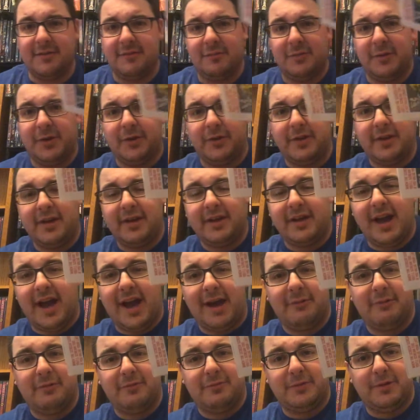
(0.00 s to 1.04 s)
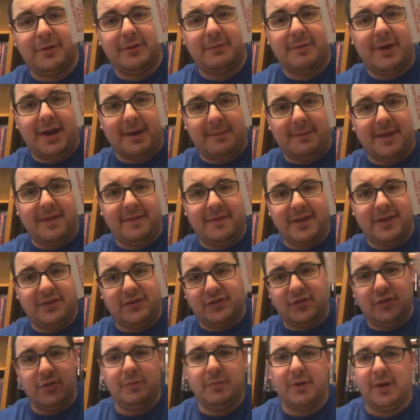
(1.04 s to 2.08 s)
really, I would really recommend these
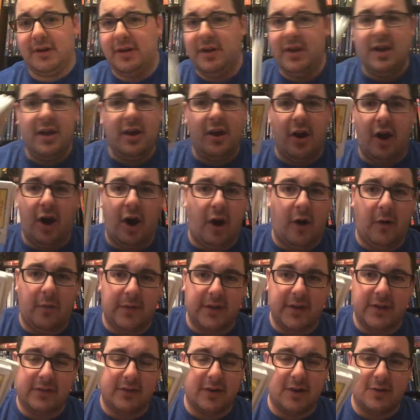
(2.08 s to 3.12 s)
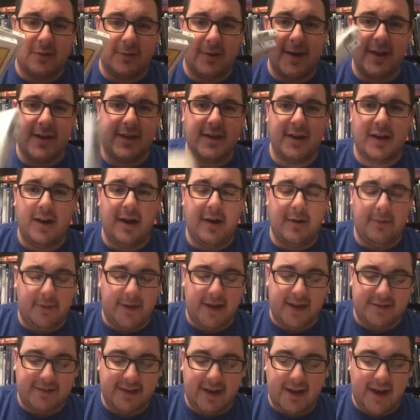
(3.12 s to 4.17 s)
two, but all of these are great.
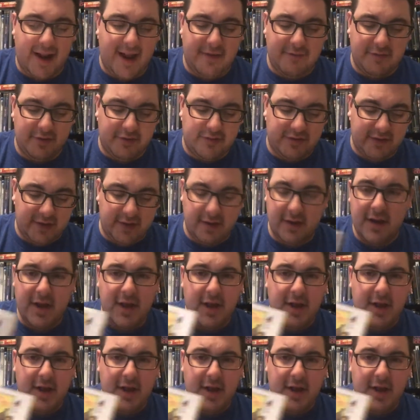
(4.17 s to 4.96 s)
Like I said, I haven't seen